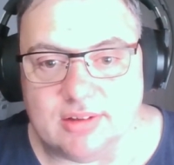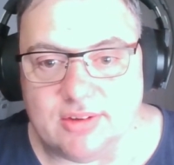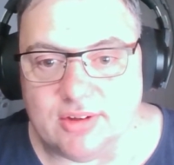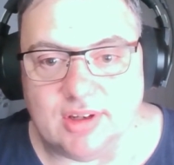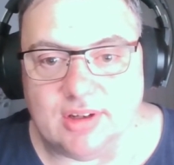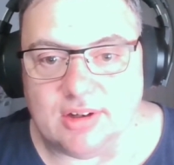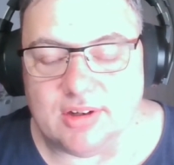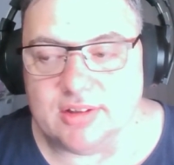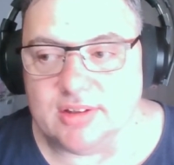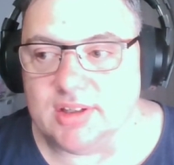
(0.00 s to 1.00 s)

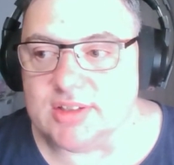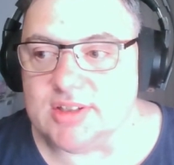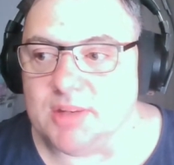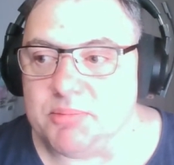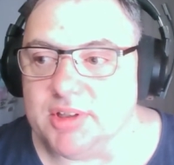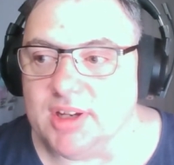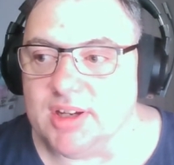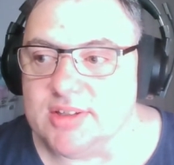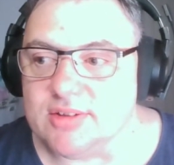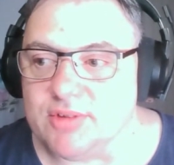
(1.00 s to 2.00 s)
39 the next couple of
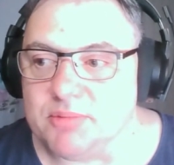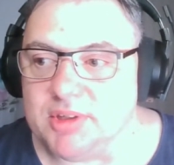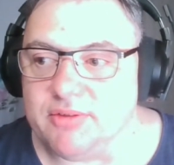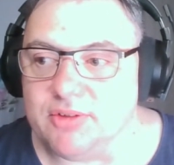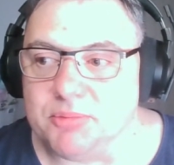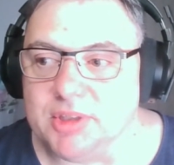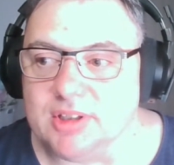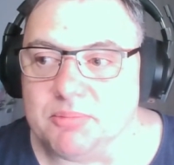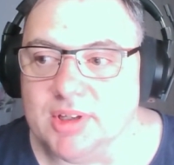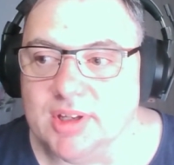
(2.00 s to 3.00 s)
days, so I won't be filming
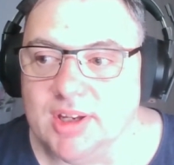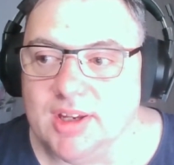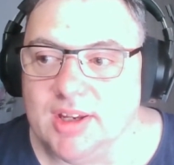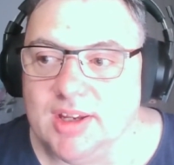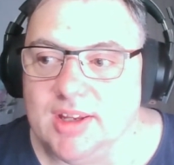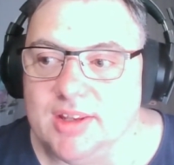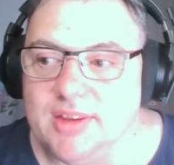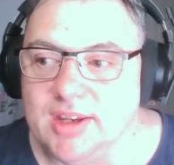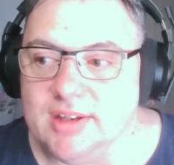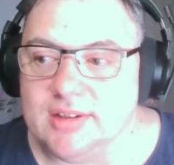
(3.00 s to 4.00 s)
them
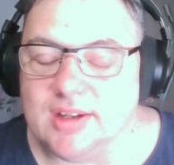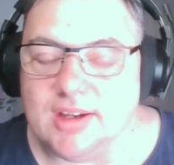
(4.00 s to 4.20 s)
then.